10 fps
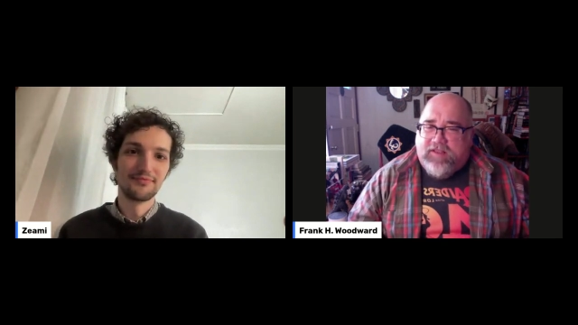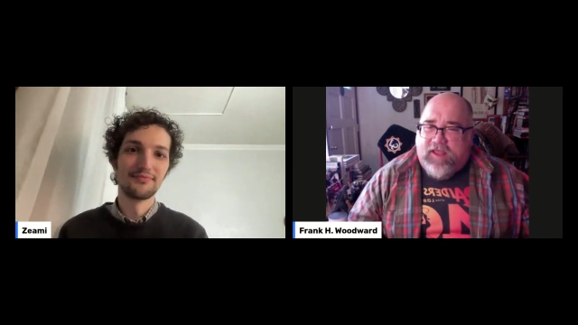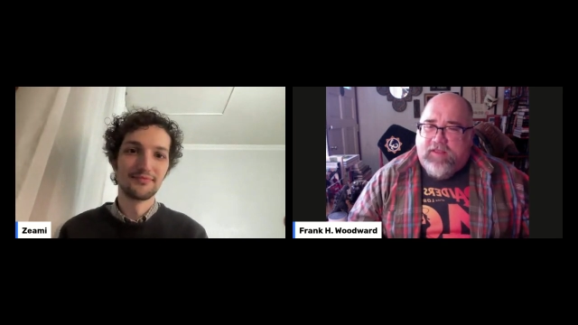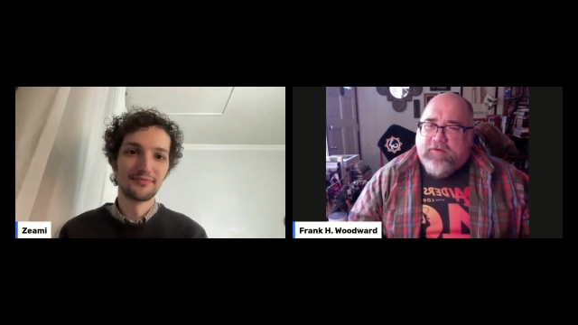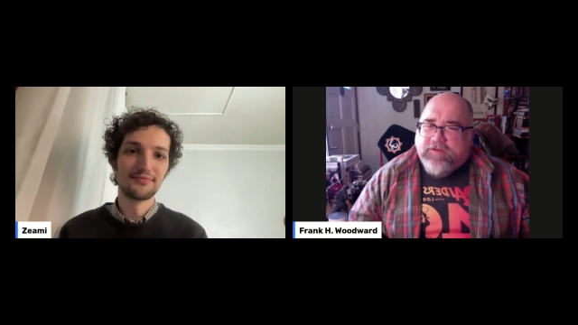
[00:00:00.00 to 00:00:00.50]

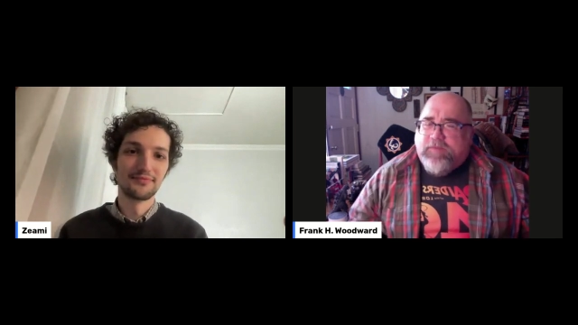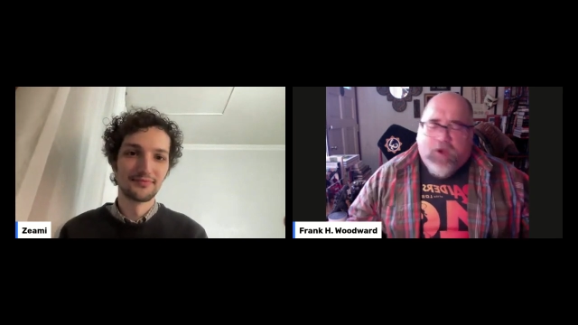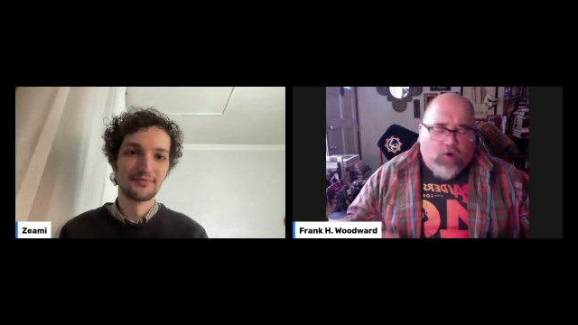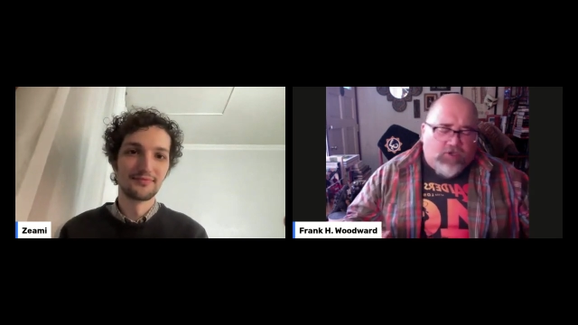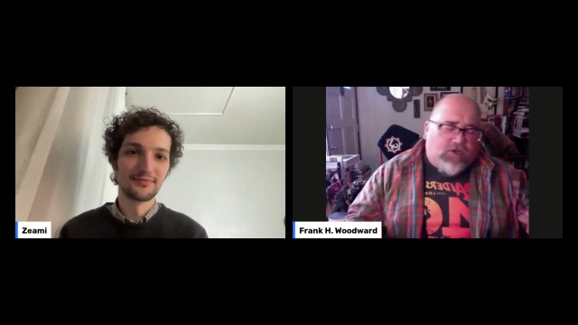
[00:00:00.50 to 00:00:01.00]
Speaker 1: And, and that was a
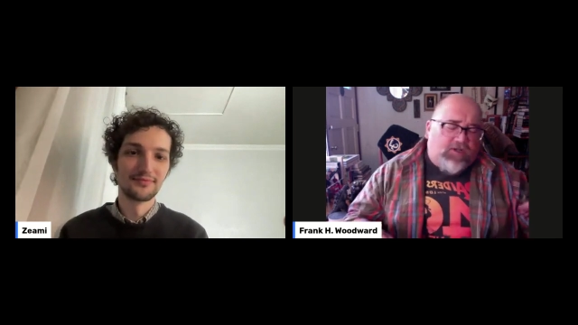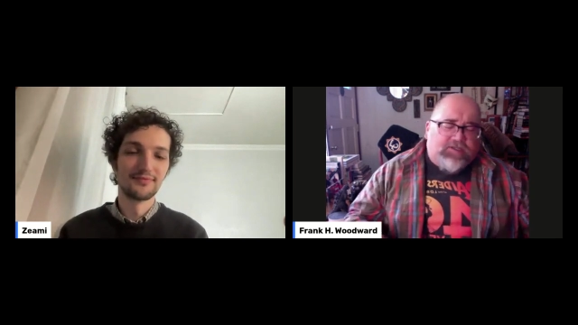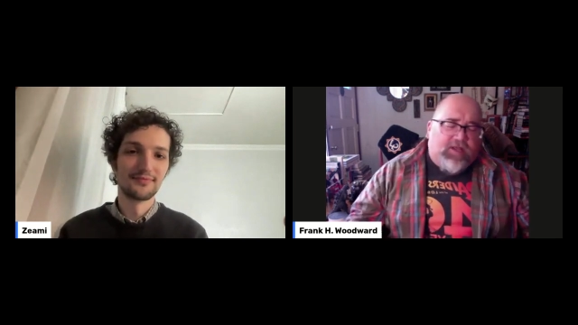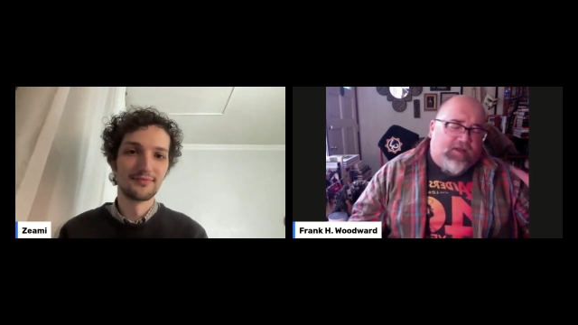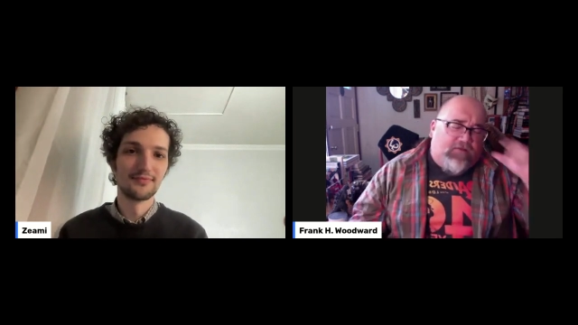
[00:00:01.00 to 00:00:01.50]
big question
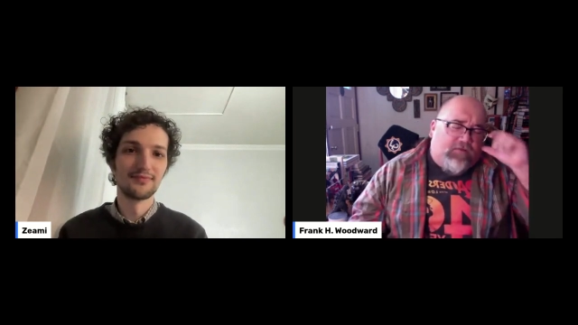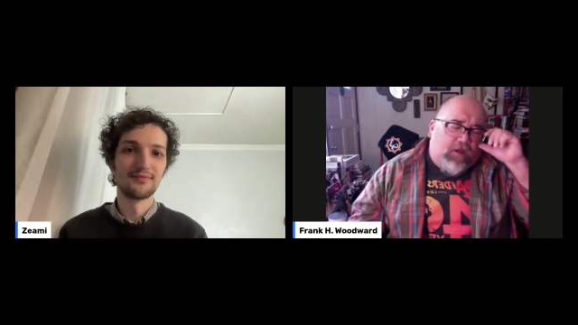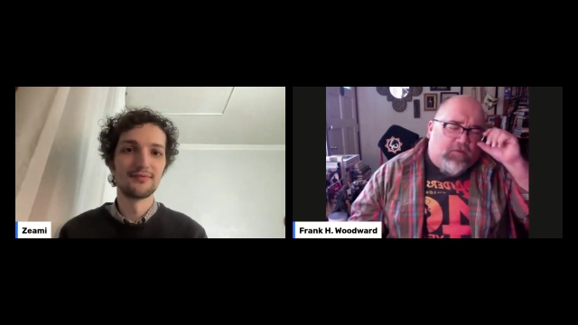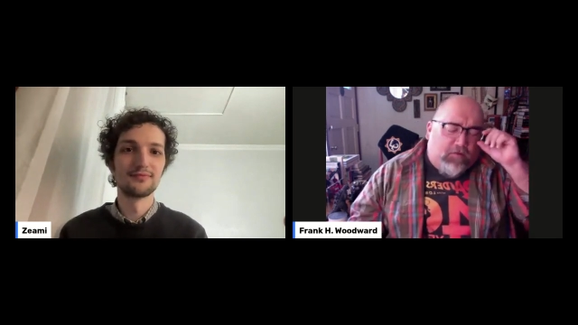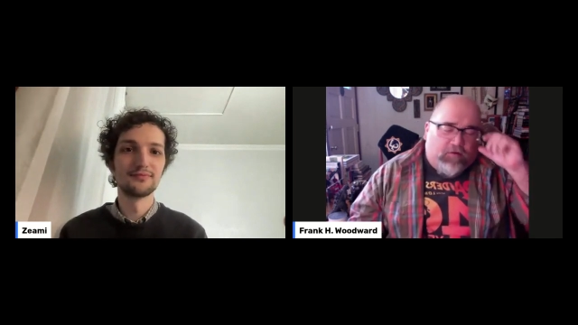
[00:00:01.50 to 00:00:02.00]
on set,
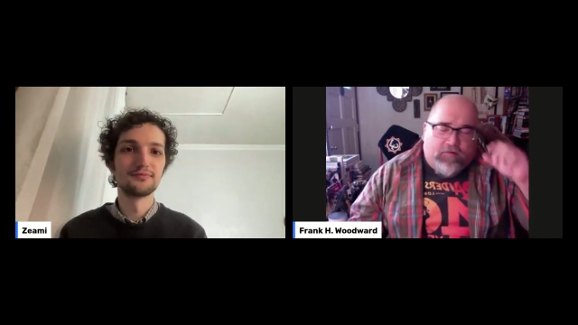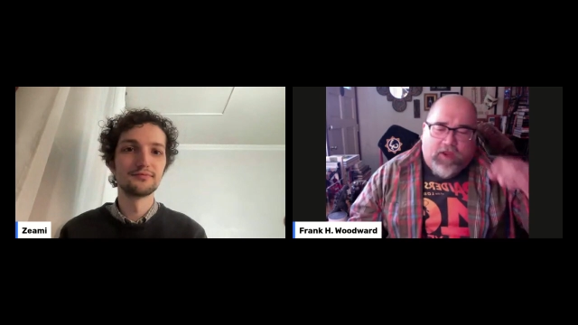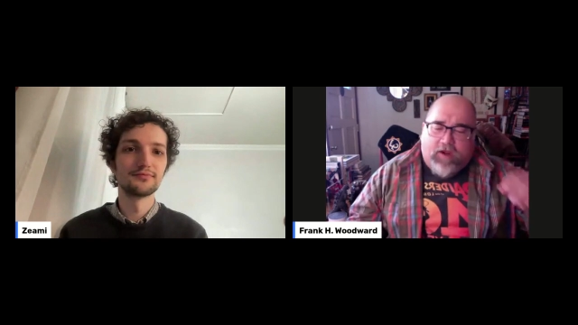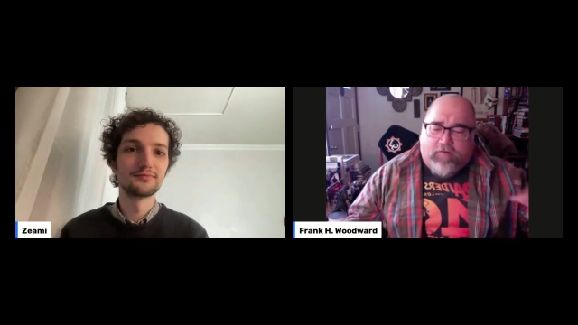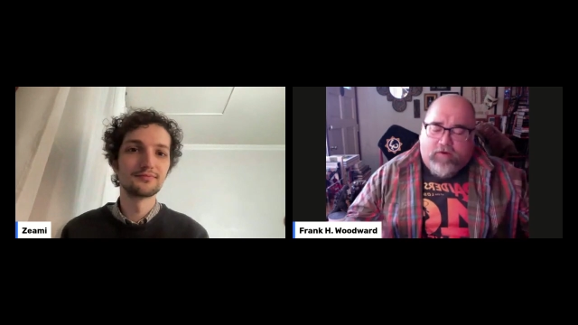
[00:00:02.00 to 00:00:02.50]
even like when we
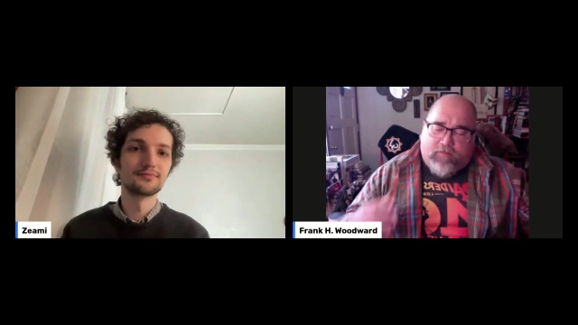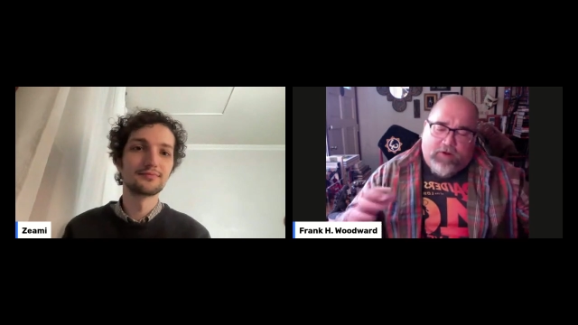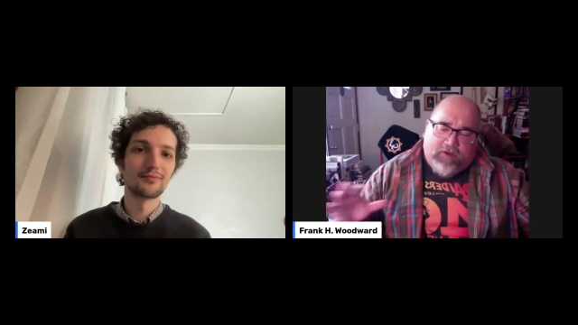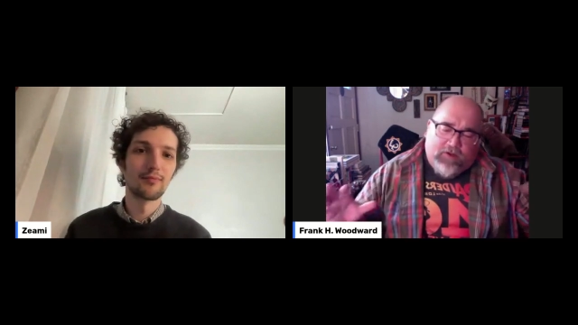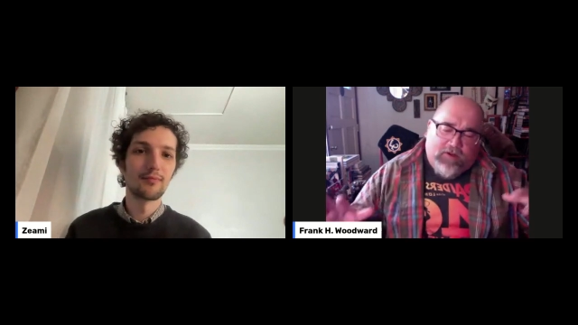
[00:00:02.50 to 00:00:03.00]
were there, we were
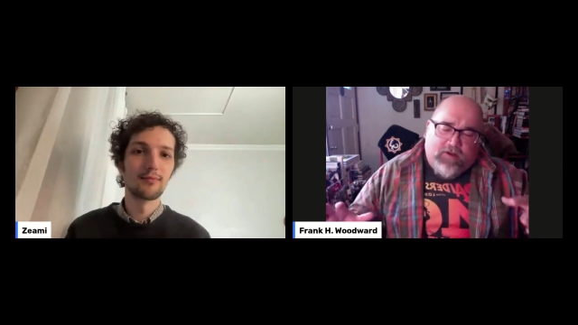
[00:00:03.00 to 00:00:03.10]
putting